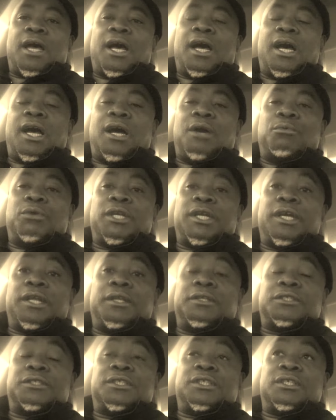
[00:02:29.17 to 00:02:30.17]
uh, with
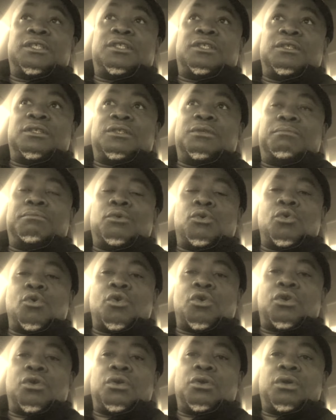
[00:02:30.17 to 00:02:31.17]
energy, the,
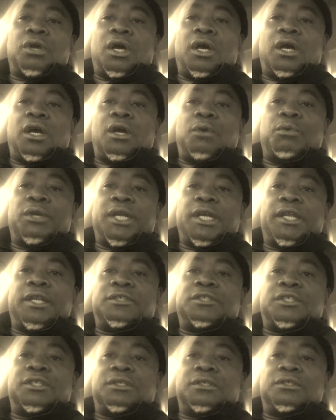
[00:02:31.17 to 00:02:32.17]
more uh, with
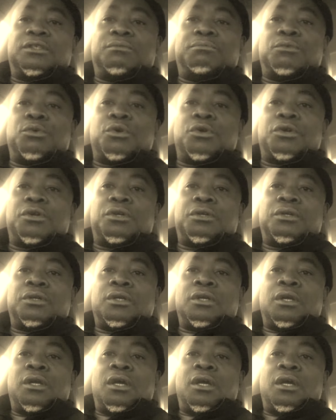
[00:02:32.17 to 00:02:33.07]
energy, the more